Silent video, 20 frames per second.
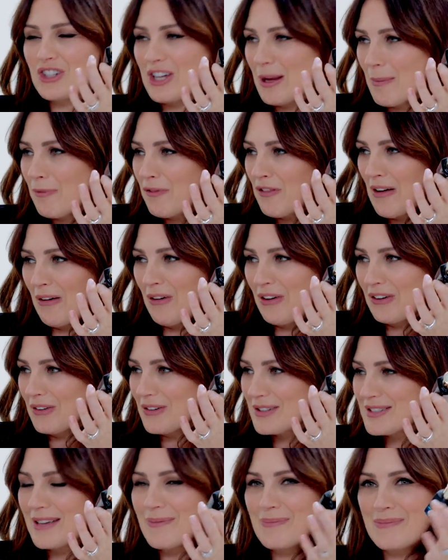chip fat on
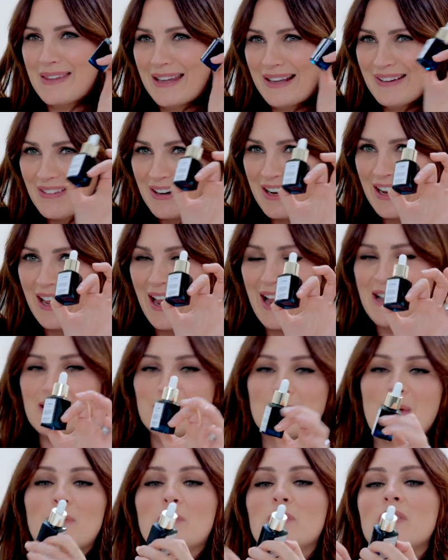or something when I get
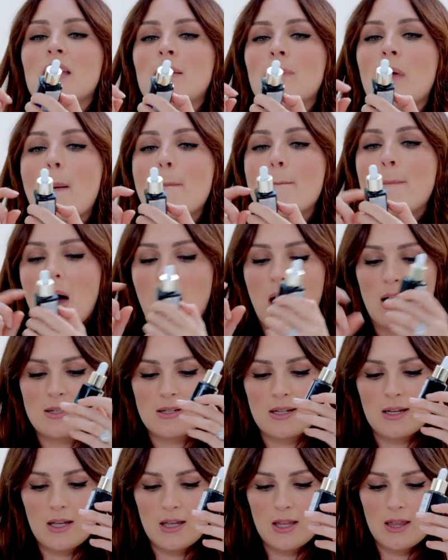into bed with him?
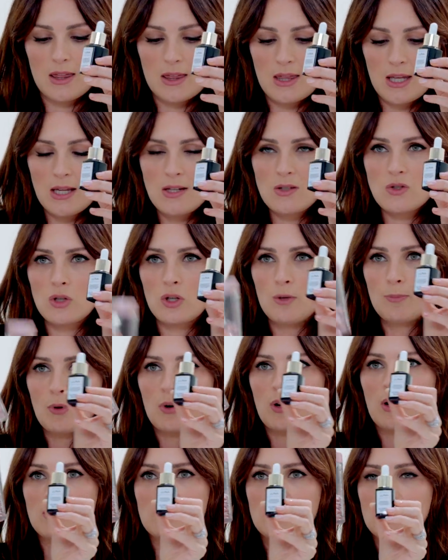But these two
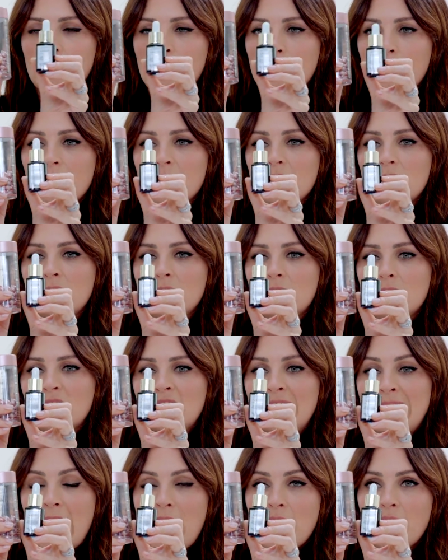products to,
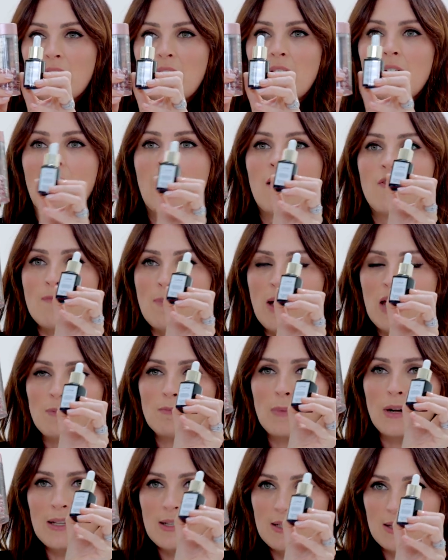together have
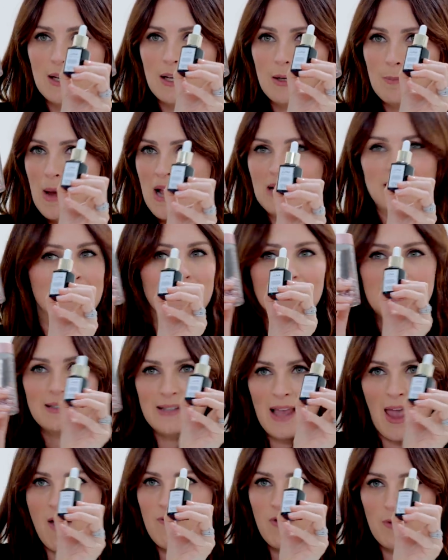made my skin better than
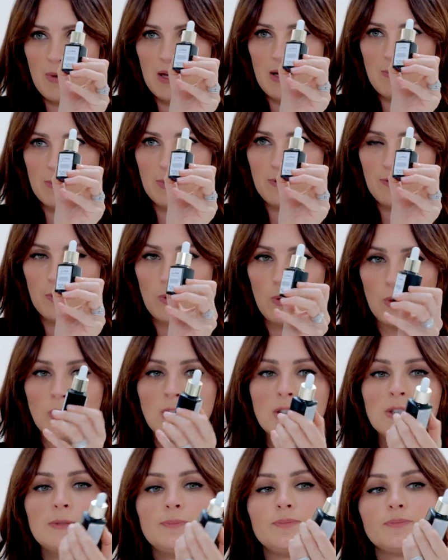it's ever been
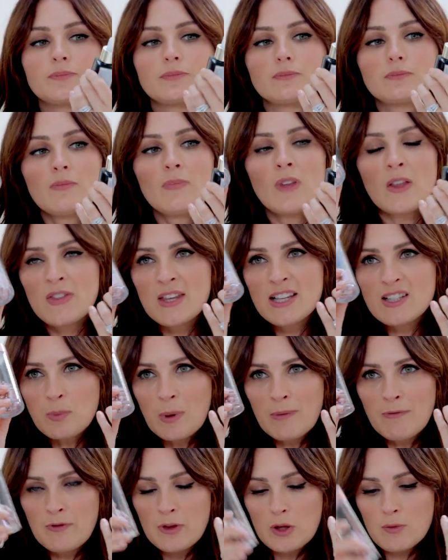before. This
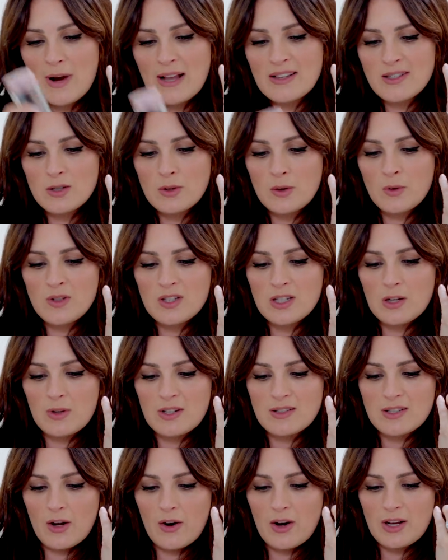one for the retinol, so
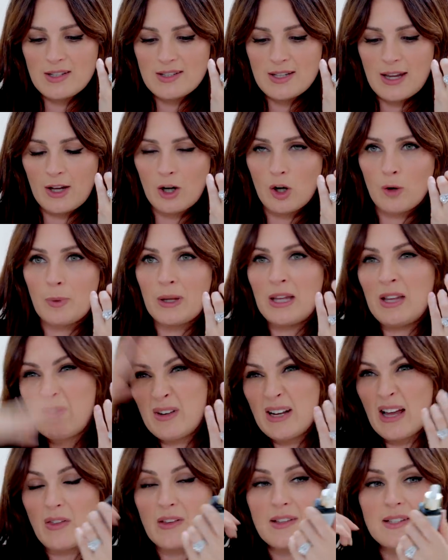it's going to help
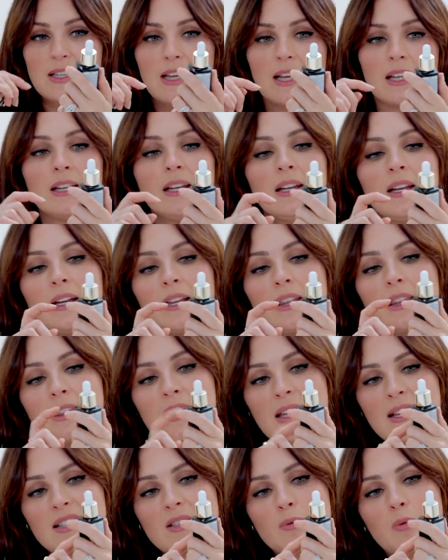even out the skin.
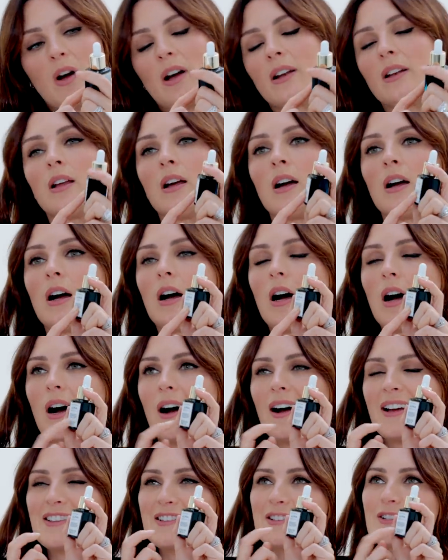This one,
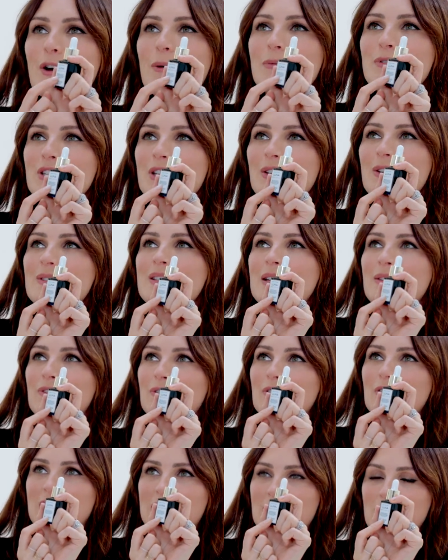I stopped using
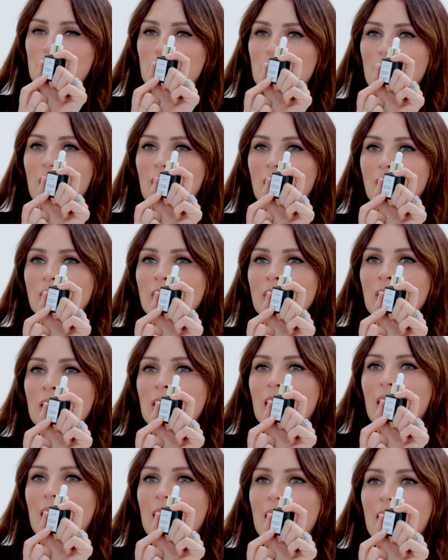for a little while.
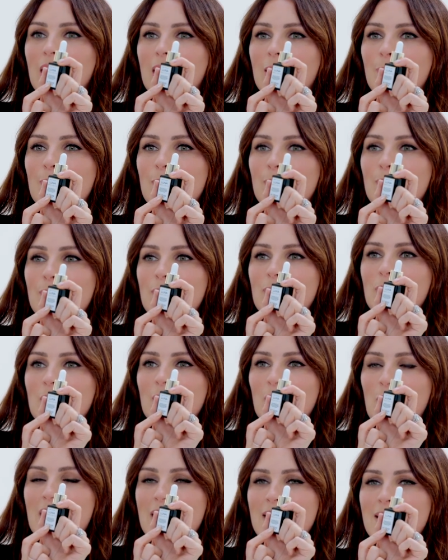Um,
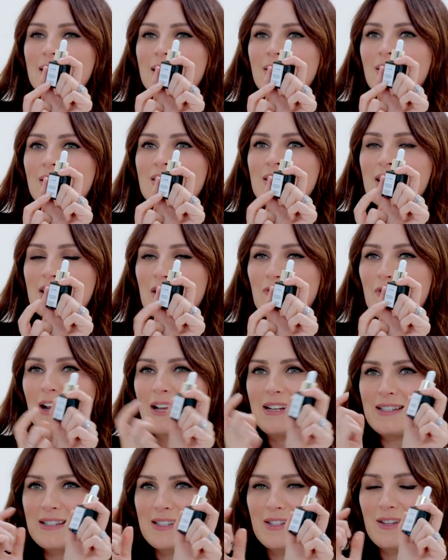when Sunday
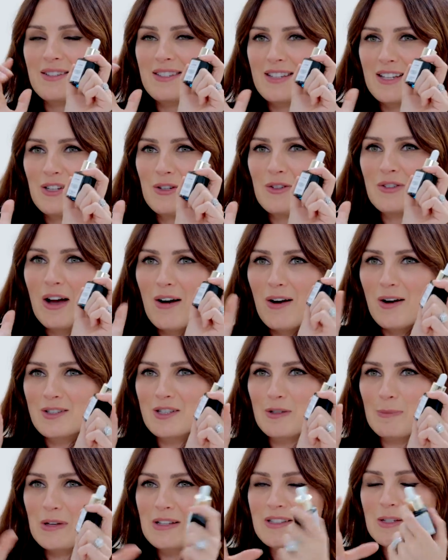Riley discontinued
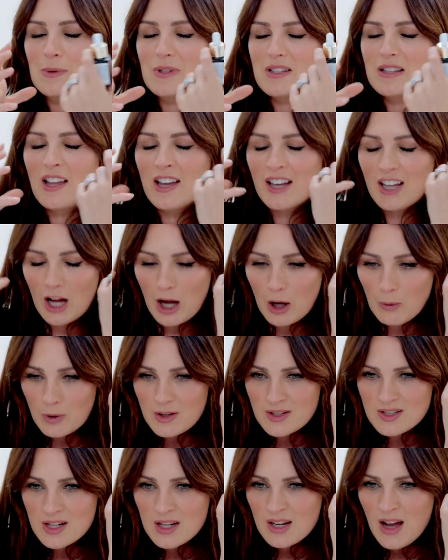Artemis, it was like I
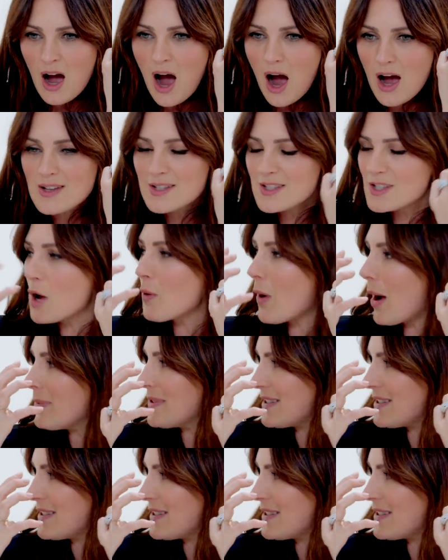was so